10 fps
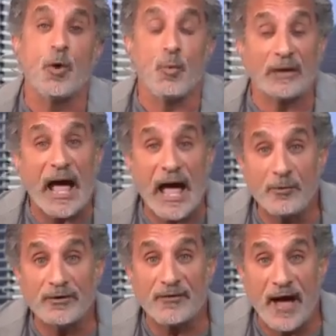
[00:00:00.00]
Well,
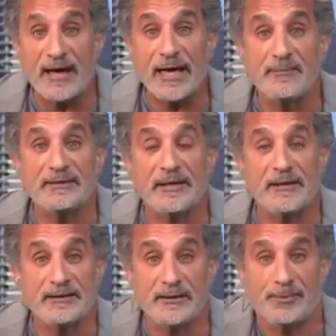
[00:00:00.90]
if I am in
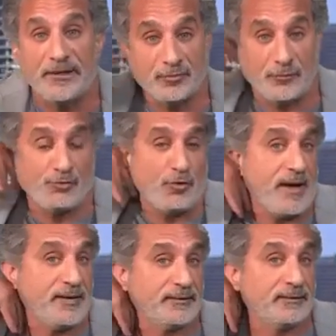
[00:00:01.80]
the place of Joe
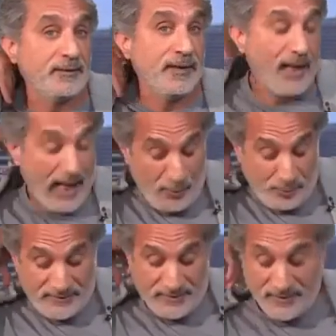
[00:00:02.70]
Biden, I
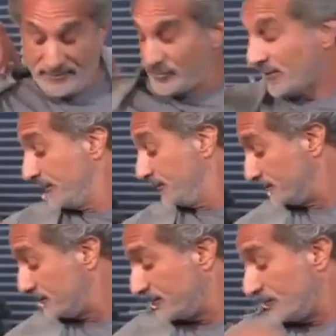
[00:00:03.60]
would say, sorry,
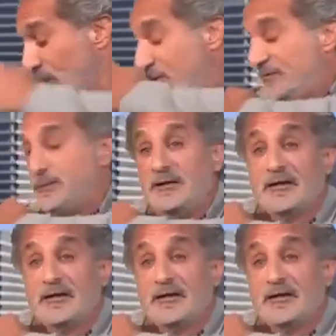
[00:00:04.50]
don't speak.